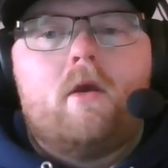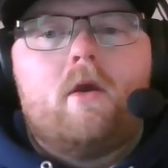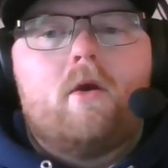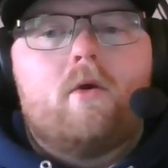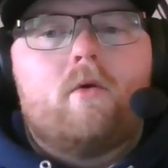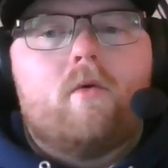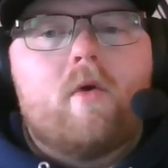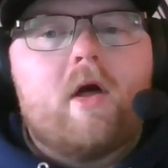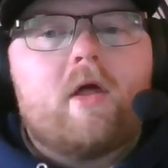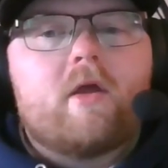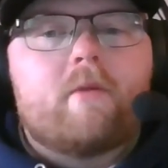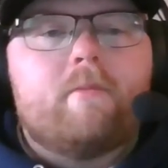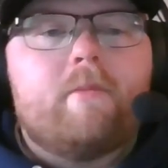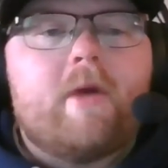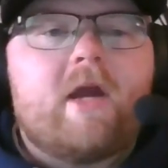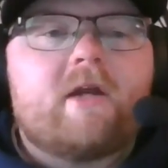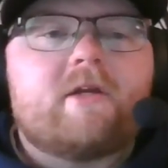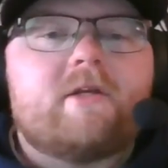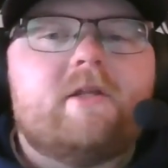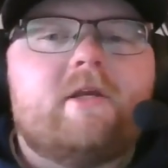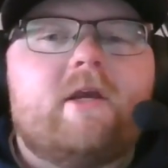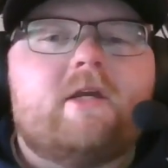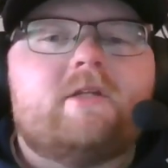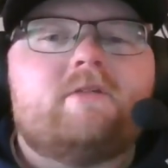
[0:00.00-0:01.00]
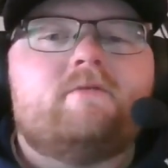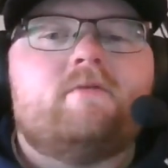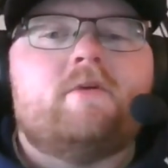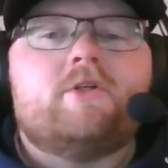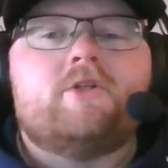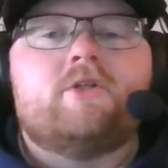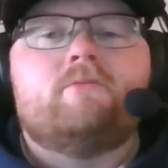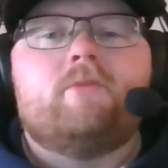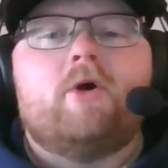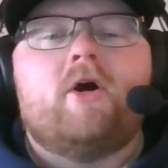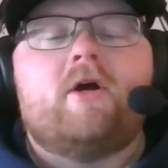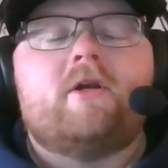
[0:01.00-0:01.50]
Welcome back to the Ice
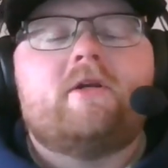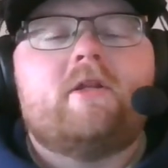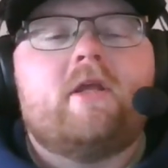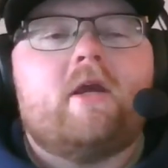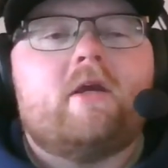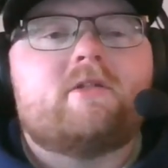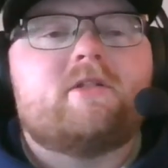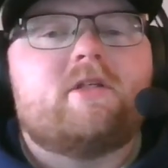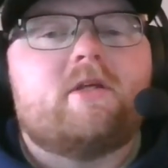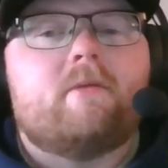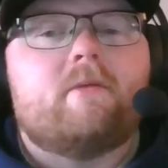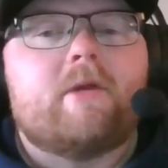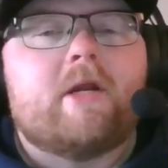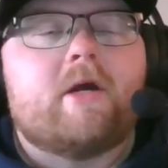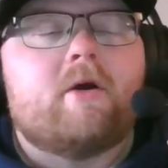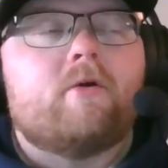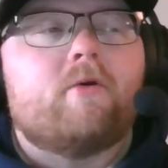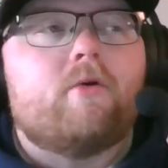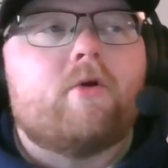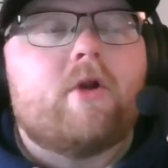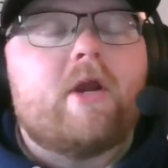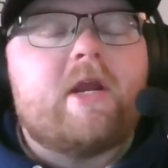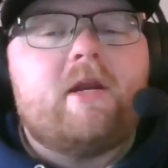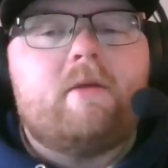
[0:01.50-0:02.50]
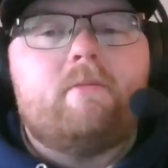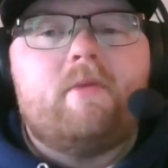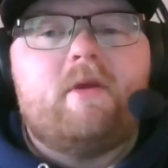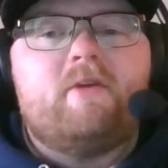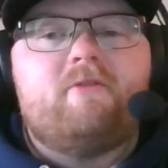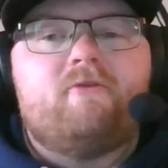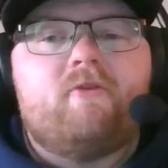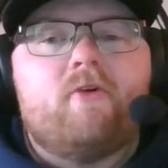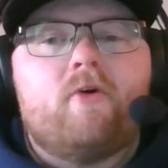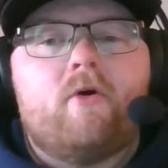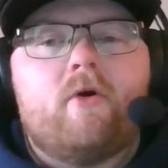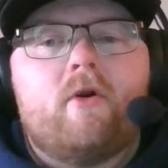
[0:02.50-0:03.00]
Vision podcast, coming out right
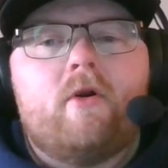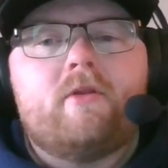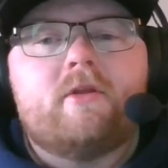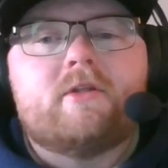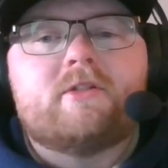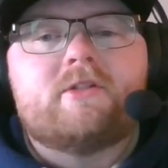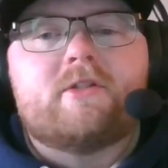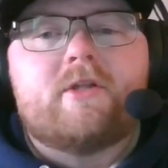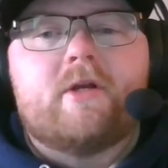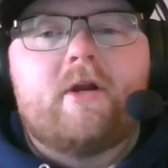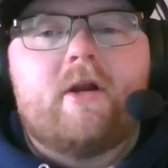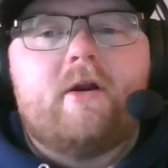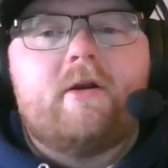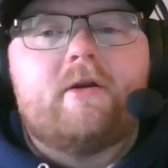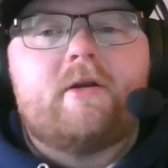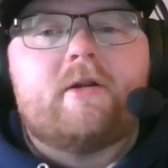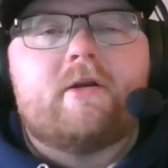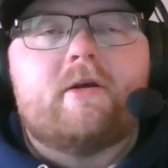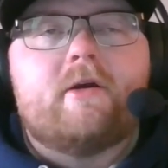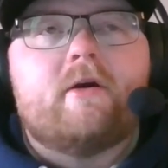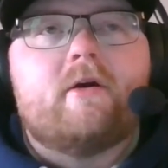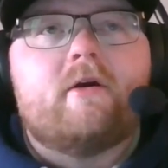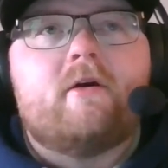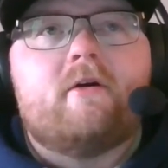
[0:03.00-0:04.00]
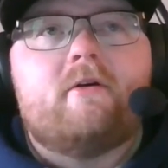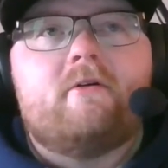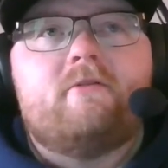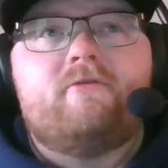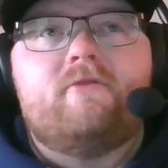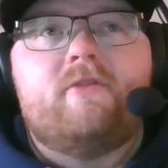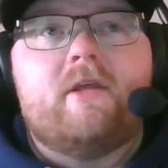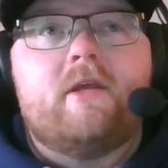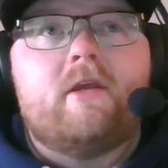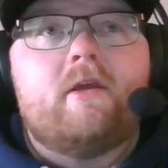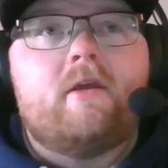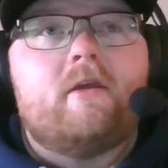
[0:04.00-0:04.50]
before the start of
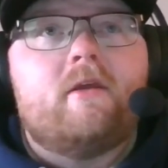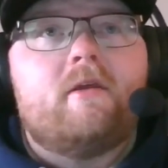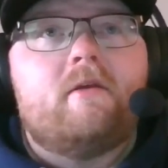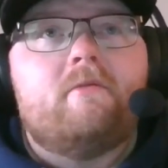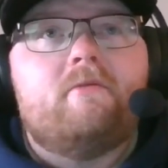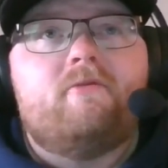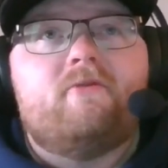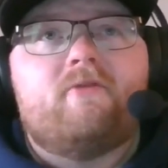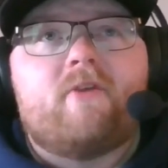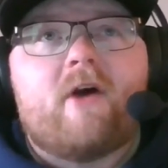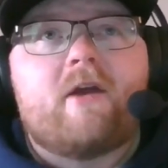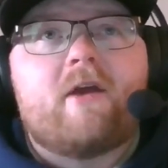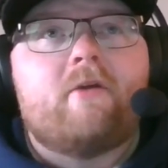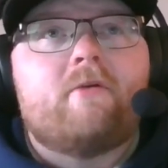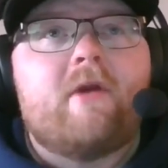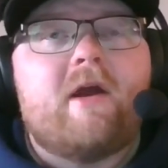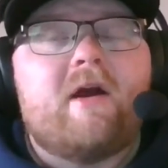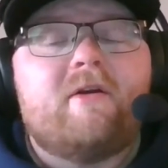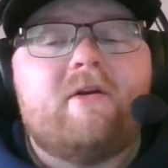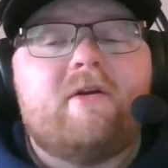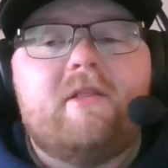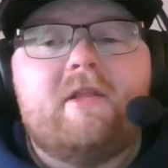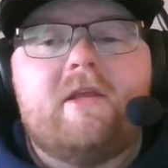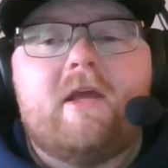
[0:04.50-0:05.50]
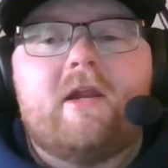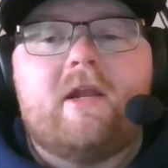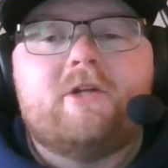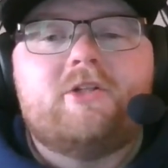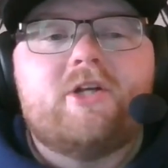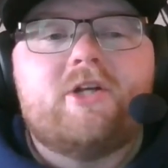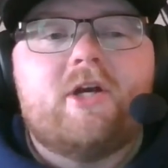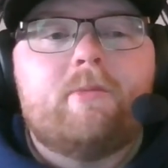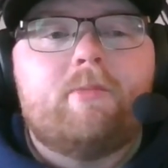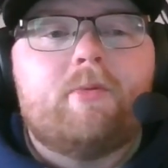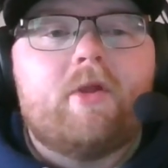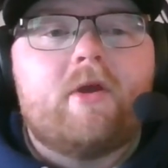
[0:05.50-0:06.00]
the final round of the
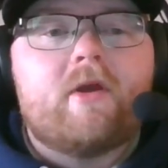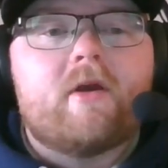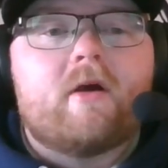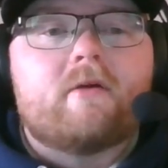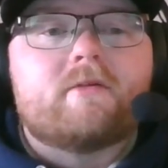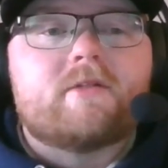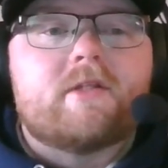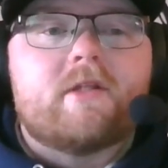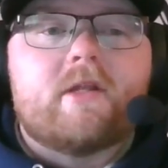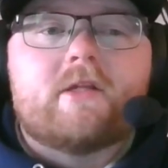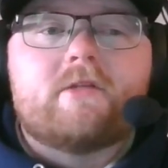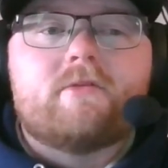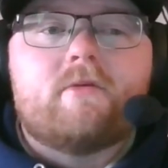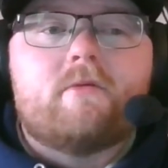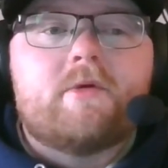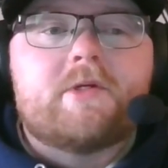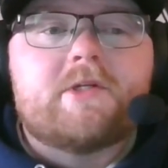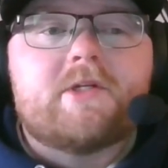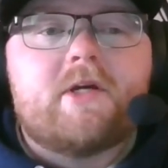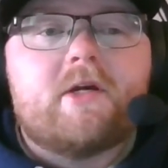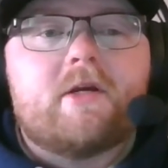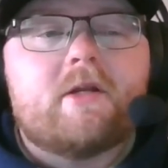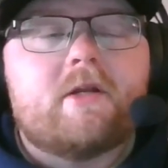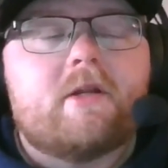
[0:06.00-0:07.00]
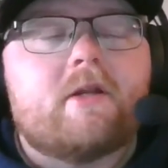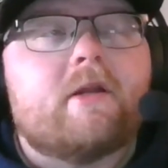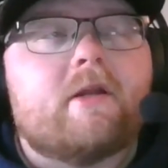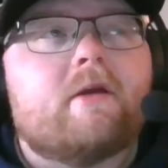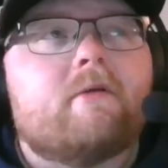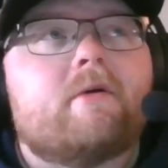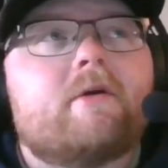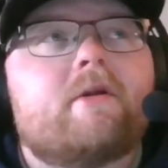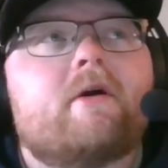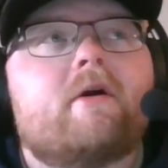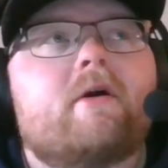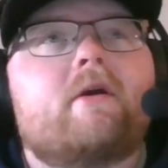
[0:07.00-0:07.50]
NHL playoffs. And that's what we're talking today.
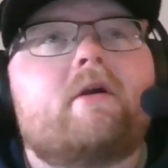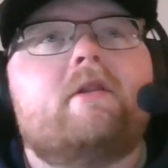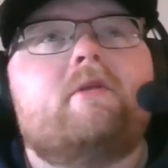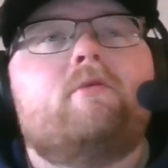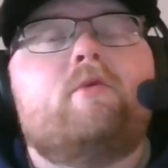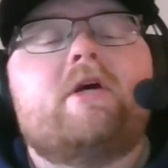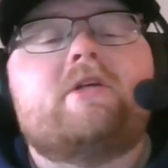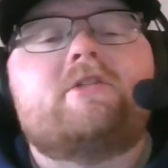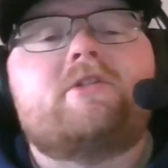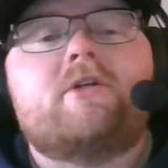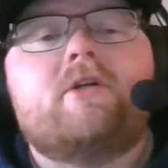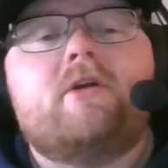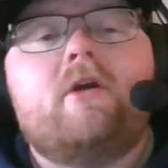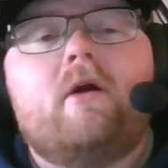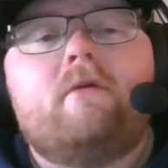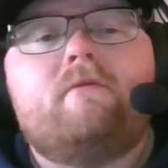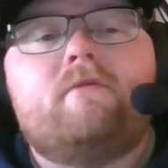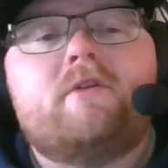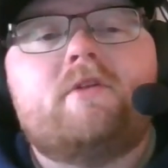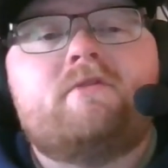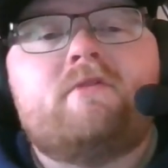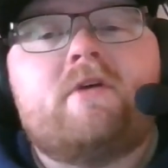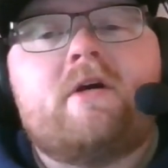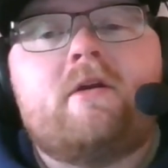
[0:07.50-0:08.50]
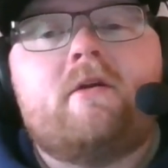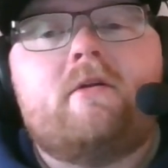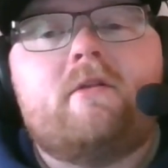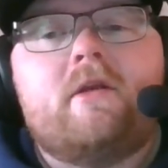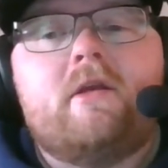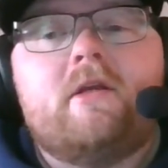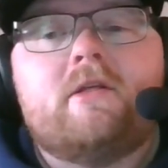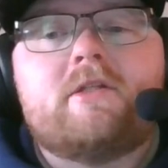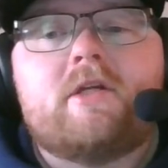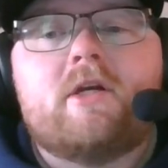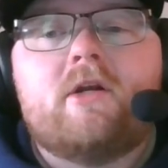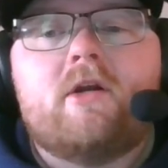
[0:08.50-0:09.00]
We're talking the Western Conference Final, the
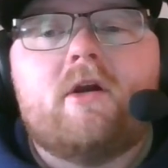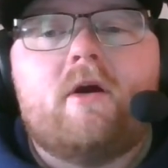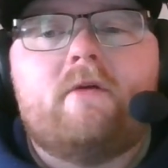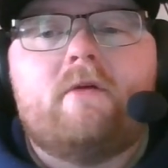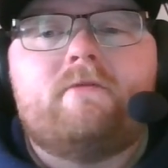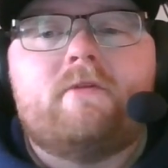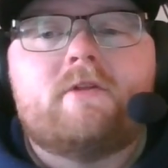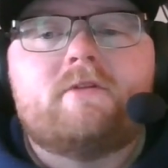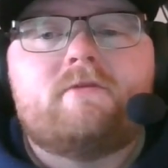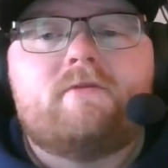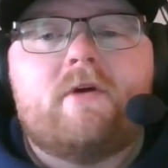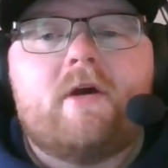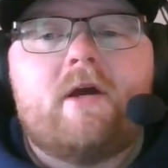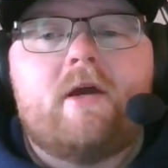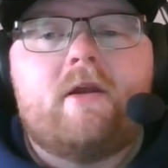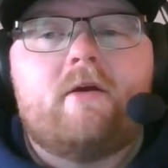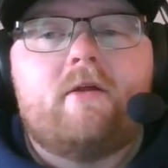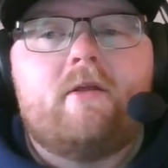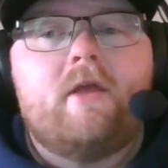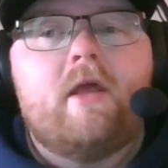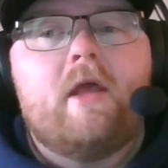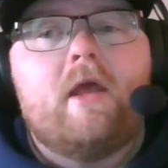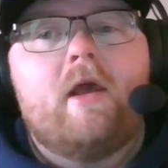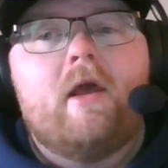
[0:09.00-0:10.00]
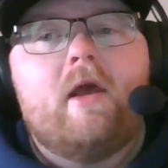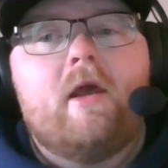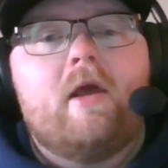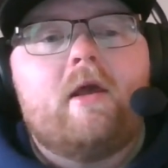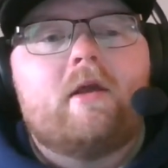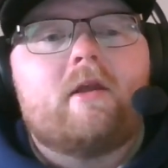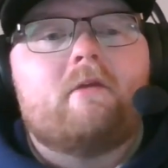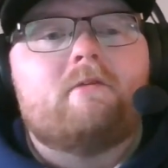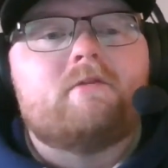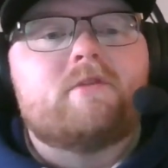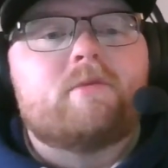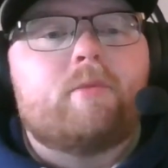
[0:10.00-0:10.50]
Eastern Conference Final,
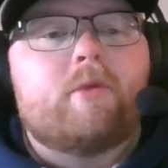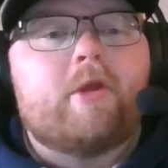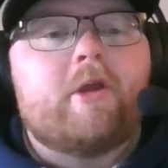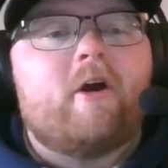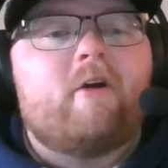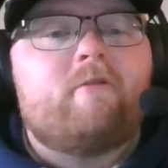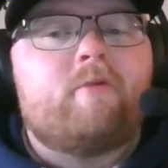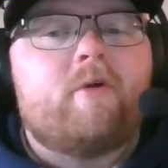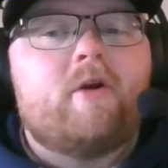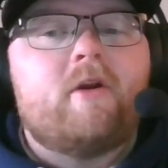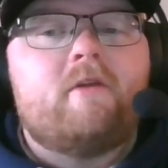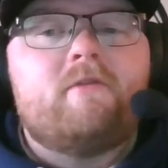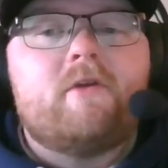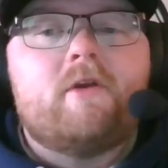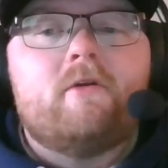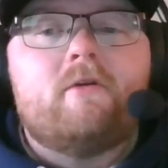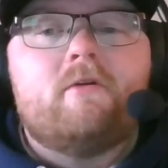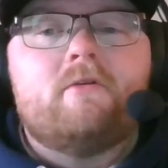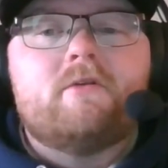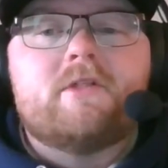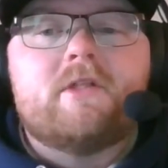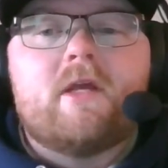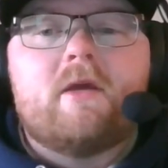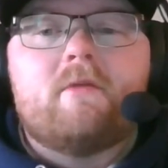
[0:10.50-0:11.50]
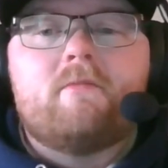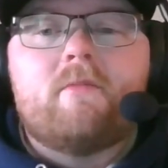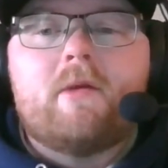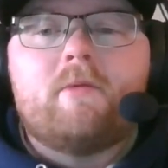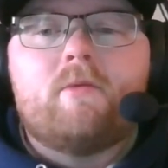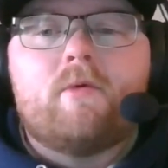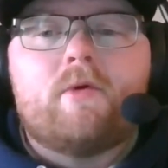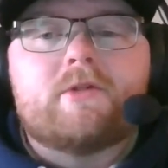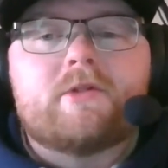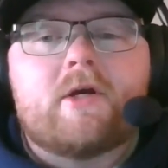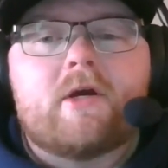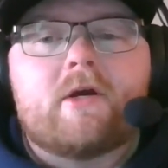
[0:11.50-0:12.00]
giving some playoff previews, and then maybe
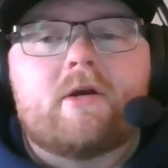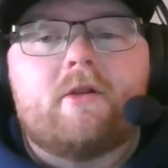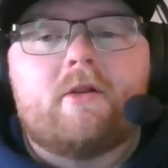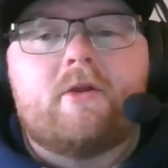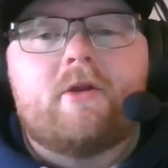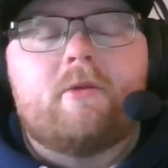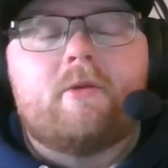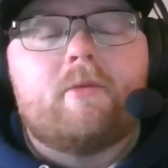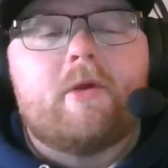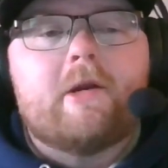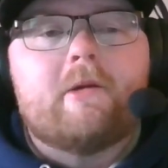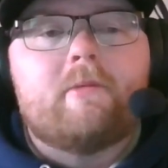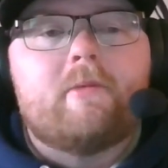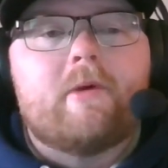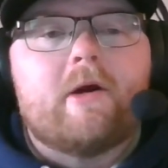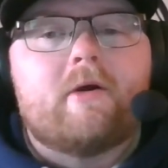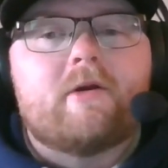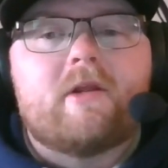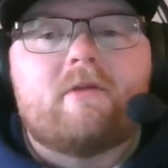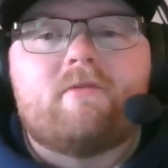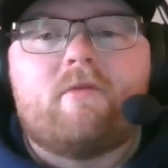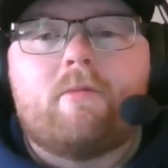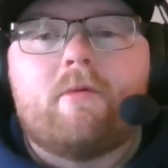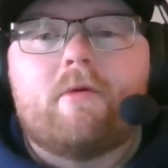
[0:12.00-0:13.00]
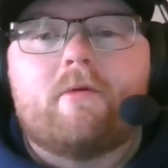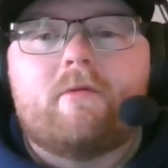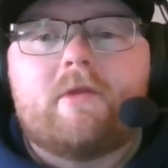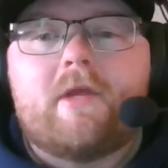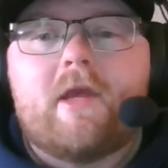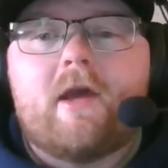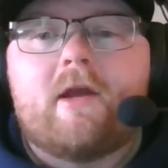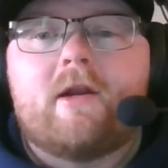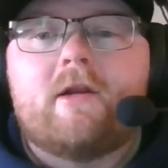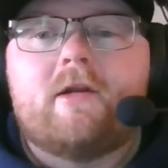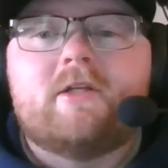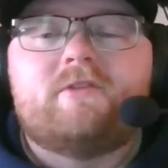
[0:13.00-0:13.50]
we'll talk a little bit about
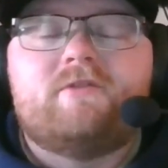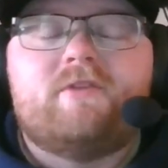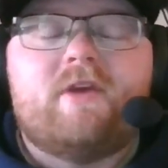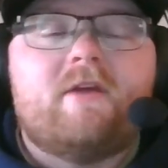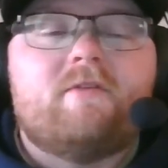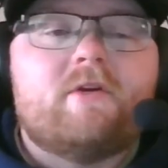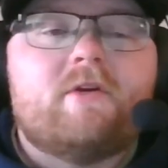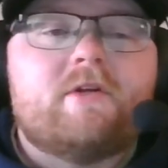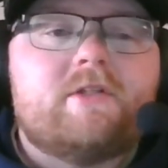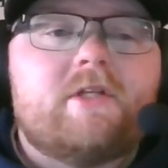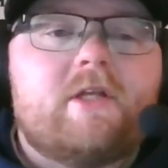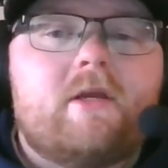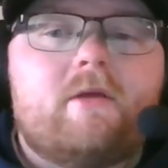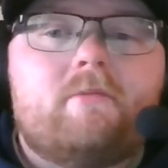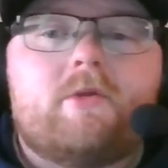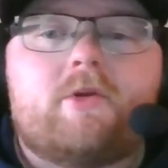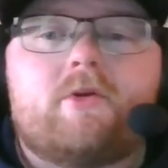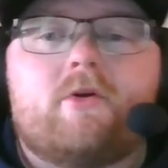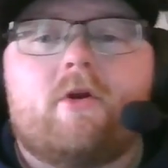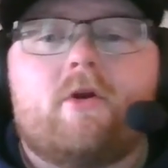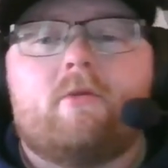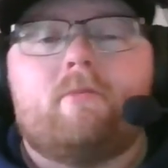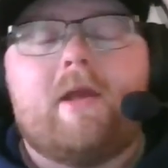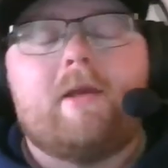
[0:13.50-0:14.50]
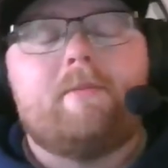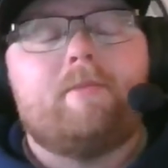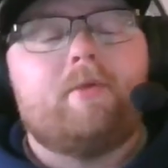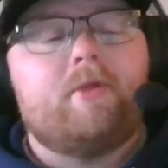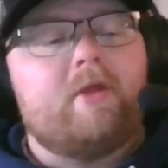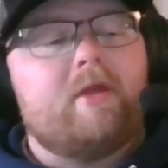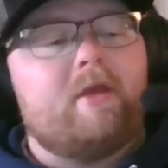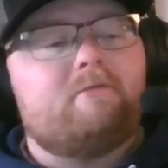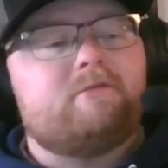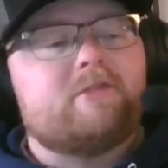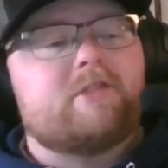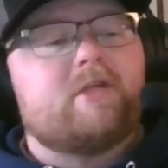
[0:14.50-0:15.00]
Canada's favorite team, the Toronto Maple
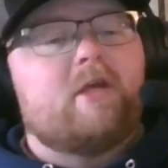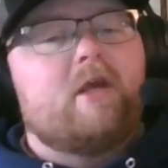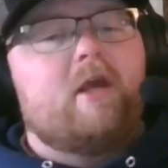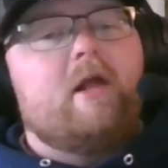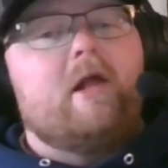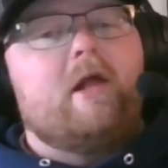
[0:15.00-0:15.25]
Leafs.